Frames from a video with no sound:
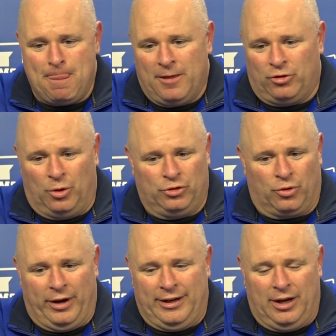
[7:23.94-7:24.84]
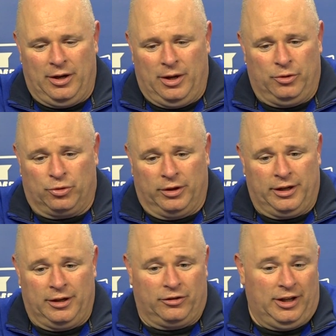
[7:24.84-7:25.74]
so it was great. It was really
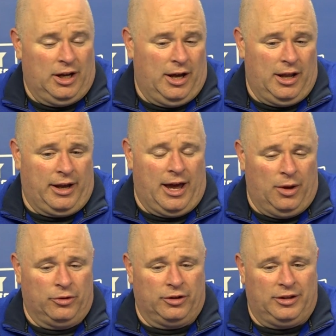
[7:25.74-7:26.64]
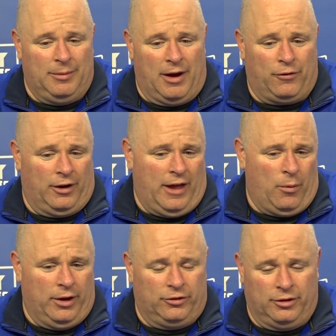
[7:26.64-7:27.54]
good to see it. And again, it was a team effort. And they
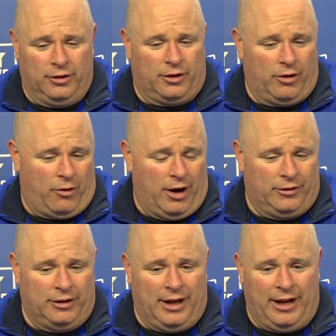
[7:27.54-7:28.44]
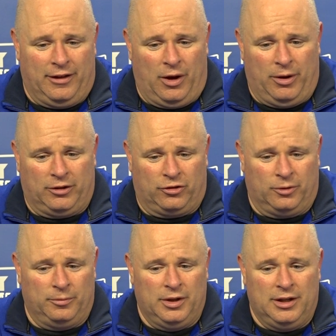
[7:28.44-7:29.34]
went to, credit to Dana, they went to
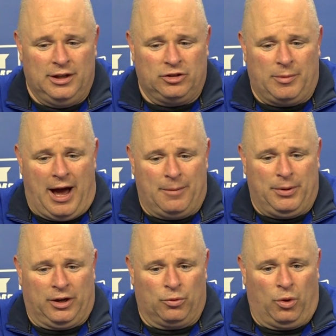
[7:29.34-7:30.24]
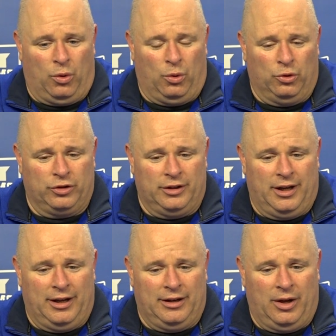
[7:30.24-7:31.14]
some high pick and rolls,
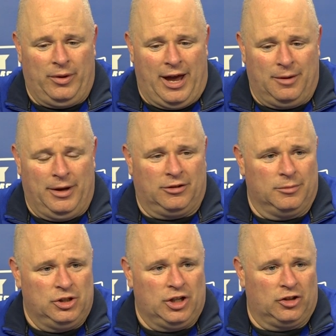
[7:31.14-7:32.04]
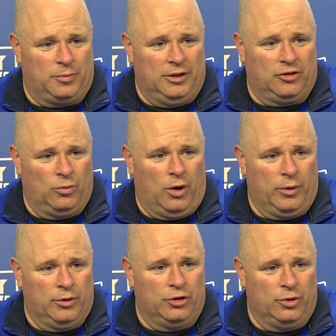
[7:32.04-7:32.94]
and we had to make some adjustments in what
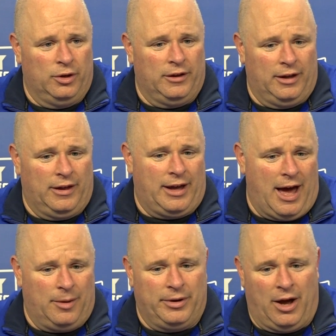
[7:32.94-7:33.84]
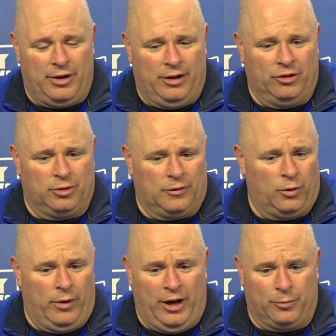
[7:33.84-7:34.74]
we were doing. They got him downhill in some
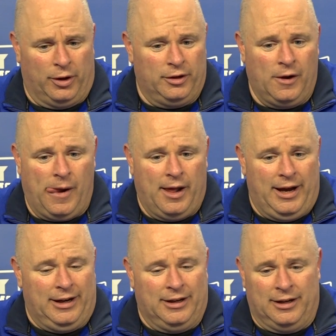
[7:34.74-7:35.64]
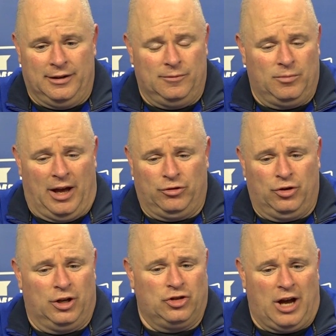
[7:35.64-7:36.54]
different ways. But he did as
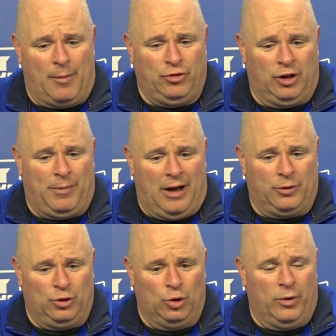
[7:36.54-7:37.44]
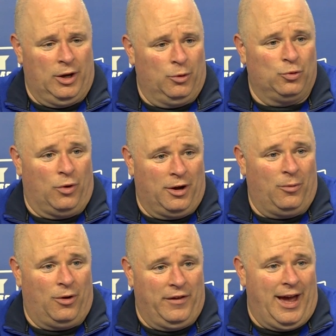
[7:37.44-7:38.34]
good a job as you could possibly do when it was
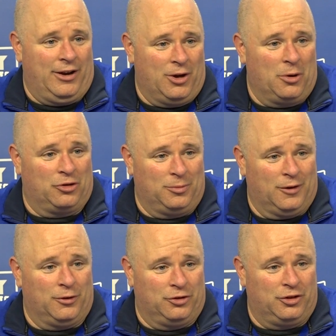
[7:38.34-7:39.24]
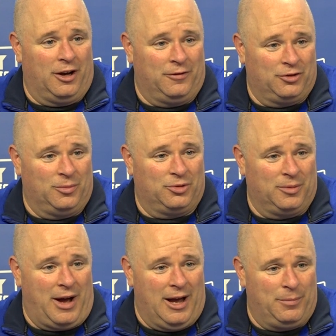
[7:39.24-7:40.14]
one-on-one. They had to go to some different stuff, some
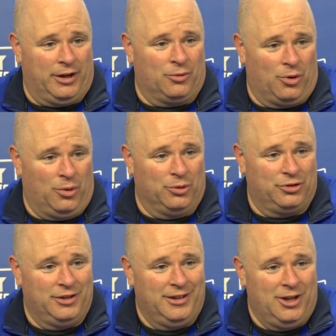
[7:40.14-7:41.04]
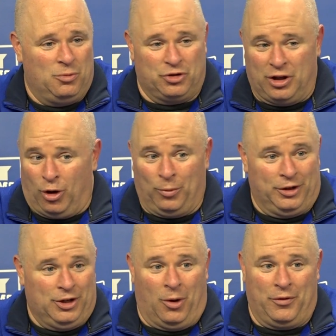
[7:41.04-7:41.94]
high pick and rolls, which they
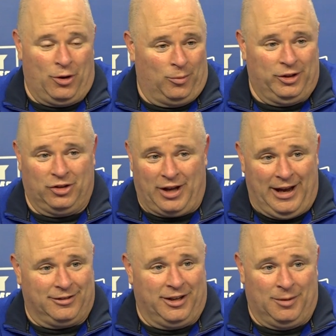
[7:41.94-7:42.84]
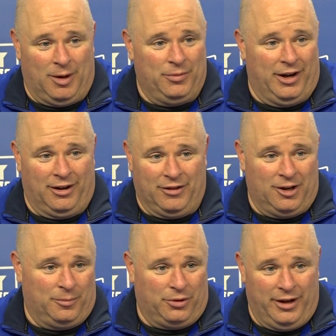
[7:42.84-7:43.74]
normally don't. They normally just isolate him up there and
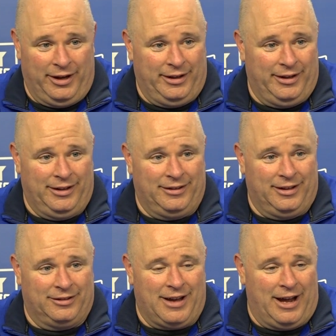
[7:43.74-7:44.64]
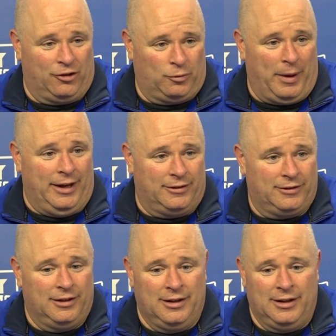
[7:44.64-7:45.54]
let him play inside a space.